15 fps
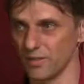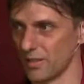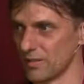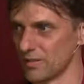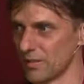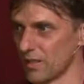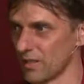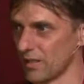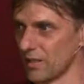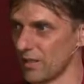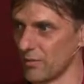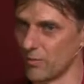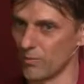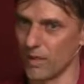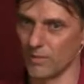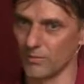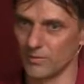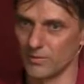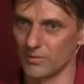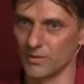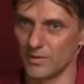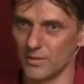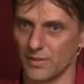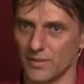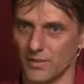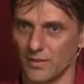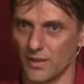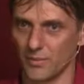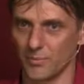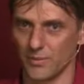and suddenly, wow,
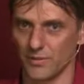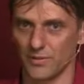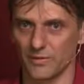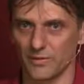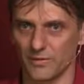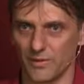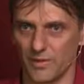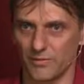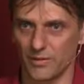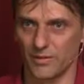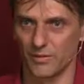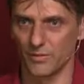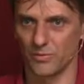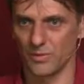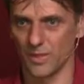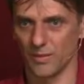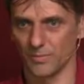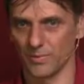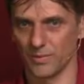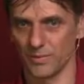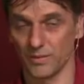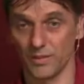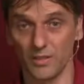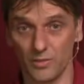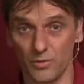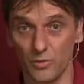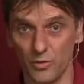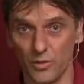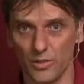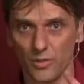copper level goes up. It
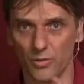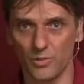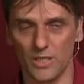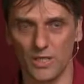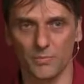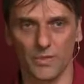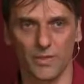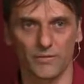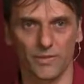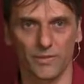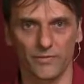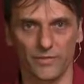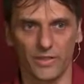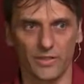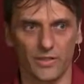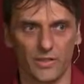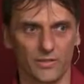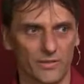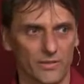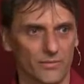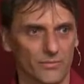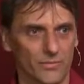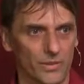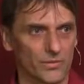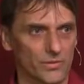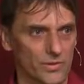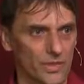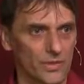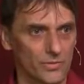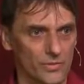usually goes up even a vineyard because
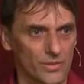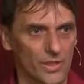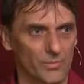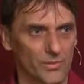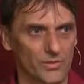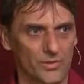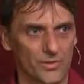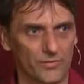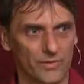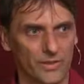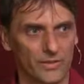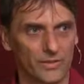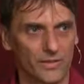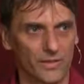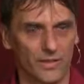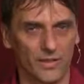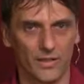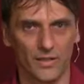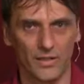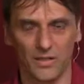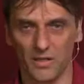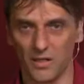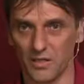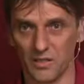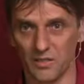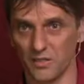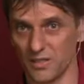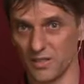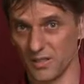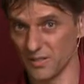they use copper sulfate and I
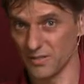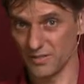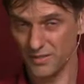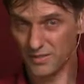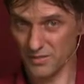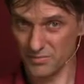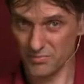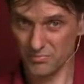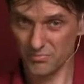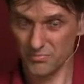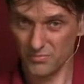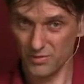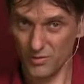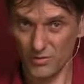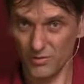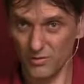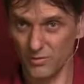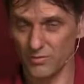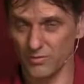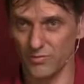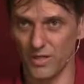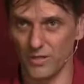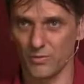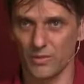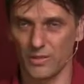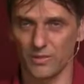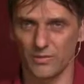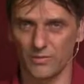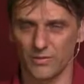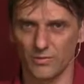did analysis not not far
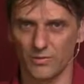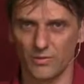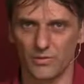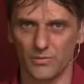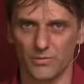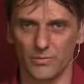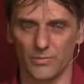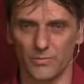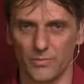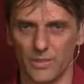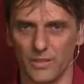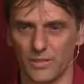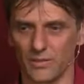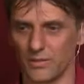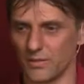away, not many